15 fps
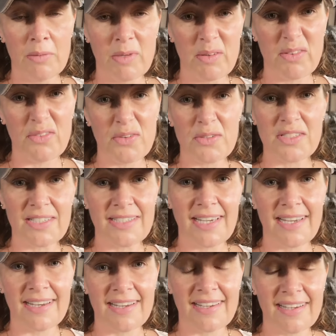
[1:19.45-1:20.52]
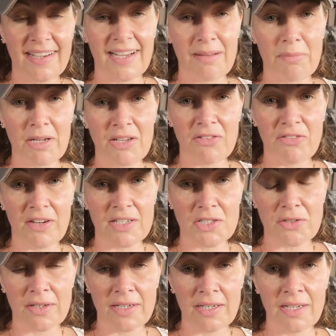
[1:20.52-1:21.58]
we were forced to take our
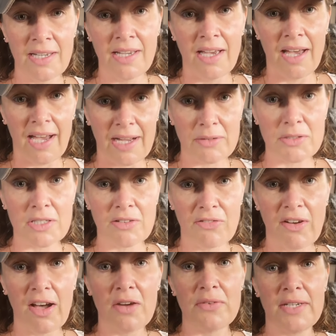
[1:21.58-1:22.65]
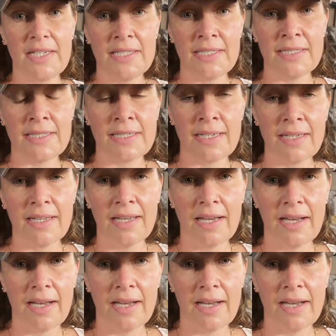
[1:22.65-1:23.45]
manufacturing out to the Far East,